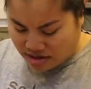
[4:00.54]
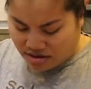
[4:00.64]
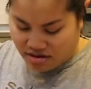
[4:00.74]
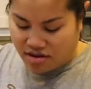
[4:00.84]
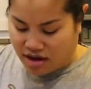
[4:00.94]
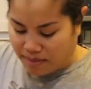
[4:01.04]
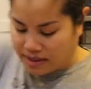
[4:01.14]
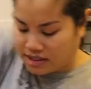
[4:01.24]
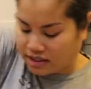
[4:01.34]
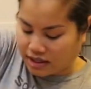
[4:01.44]
Oh yeah,
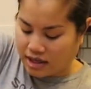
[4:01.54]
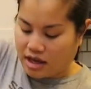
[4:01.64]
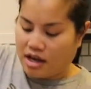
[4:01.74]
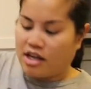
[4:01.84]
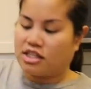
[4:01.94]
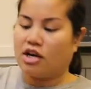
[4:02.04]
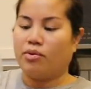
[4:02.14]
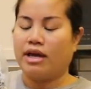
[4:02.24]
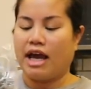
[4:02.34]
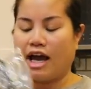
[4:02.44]
basically.
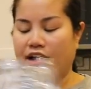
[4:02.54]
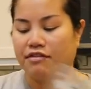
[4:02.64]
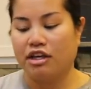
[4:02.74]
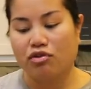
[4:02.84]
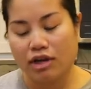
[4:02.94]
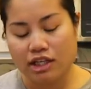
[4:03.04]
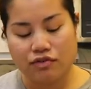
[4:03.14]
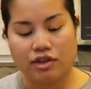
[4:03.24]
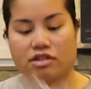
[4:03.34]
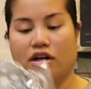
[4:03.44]
So we have the ingredients
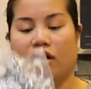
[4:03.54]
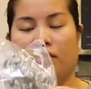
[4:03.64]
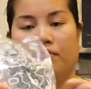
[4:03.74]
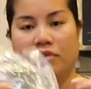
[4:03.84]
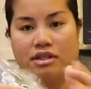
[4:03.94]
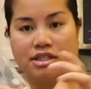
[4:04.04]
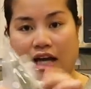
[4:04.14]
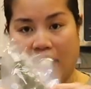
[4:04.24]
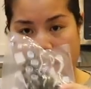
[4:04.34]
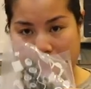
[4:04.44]
for this are
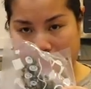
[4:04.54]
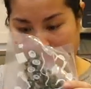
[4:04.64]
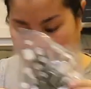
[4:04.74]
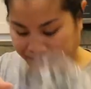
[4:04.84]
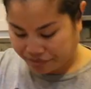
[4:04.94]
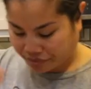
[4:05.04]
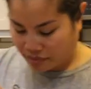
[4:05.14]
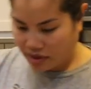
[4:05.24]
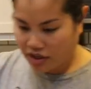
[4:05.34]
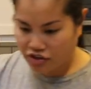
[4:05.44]
thyme.
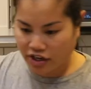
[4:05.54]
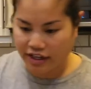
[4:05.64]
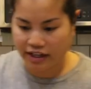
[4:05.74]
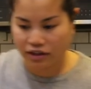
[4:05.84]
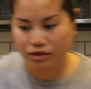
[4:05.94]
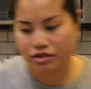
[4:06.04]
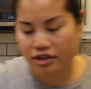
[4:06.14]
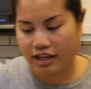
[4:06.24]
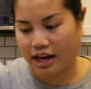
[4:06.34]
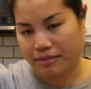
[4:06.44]
Should I get closer to
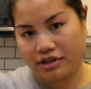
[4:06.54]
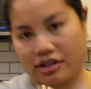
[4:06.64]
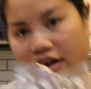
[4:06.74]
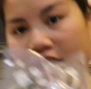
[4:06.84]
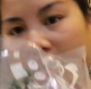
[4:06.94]
the camera? Sorry.